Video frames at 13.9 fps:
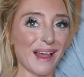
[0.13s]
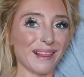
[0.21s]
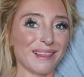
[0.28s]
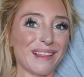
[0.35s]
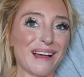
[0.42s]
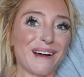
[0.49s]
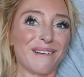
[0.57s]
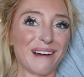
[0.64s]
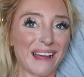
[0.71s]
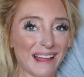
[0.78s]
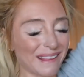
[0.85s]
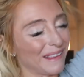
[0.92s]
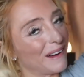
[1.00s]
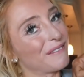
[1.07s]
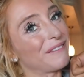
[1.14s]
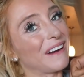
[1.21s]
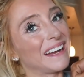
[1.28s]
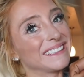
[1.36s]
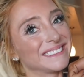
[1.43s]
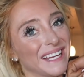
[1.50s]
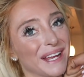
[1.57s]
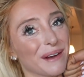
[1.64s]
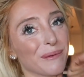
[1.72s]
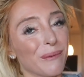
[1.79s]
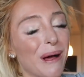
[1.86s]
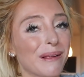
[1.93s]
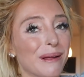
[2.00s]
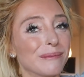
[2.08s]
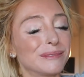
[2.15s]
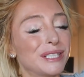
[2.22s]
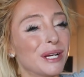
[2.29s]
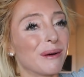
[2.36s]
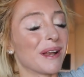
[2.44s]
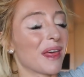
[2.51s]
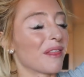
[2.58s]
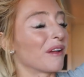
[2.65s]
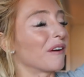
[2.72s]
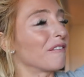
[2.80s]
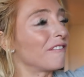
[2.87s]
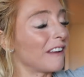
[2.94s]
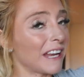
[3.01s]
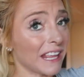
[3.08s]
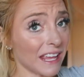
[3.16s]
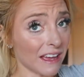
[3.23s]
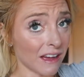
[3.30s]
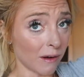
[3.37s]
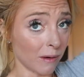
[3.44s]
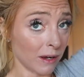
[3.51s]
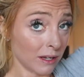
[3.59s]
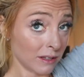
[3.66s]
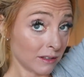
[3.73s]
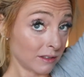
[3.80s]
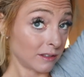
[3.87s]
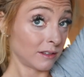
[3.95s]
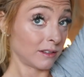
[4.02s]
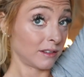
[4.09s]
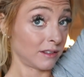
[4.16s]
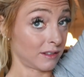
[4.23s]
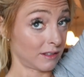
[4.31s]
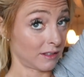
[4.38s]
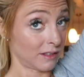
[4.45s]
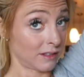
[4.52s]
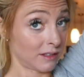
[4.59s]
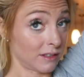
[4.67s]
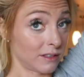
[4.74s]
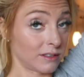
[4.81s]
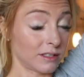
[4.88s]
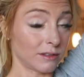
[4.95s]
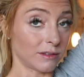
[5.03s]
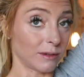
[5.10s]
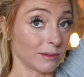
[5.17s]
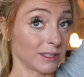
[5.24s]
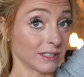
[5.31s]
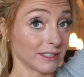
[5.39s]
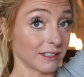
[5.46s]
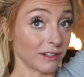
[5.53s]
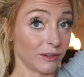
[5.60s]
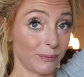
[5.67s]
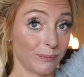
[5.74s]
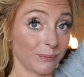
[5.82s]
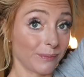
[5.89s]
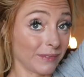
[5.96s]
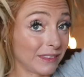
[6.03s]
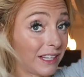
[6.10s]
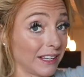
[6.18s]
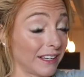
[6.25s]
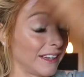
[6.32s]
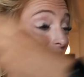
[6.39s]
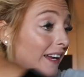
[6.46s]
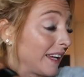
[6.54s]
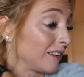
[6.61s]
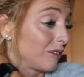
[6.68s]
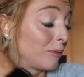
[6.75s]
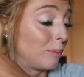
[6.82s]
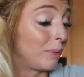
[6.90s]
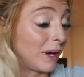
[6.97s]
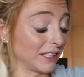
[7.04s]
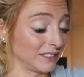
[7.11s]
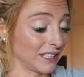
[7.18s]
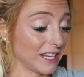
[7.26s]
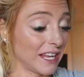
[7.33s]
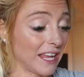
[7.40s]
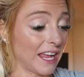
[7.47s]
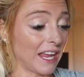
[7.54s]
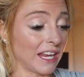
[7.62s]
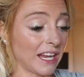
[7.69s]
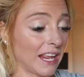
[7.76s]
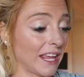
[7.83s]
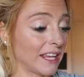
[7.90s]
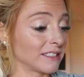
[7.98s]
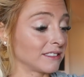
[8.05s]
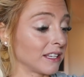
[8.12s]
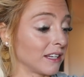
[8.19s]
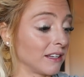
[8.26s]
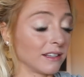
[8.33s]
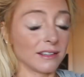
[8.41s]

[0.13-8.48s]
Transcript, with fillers: Hello, hello friends, and welcome to another video. Don't know what this little guy is, but it is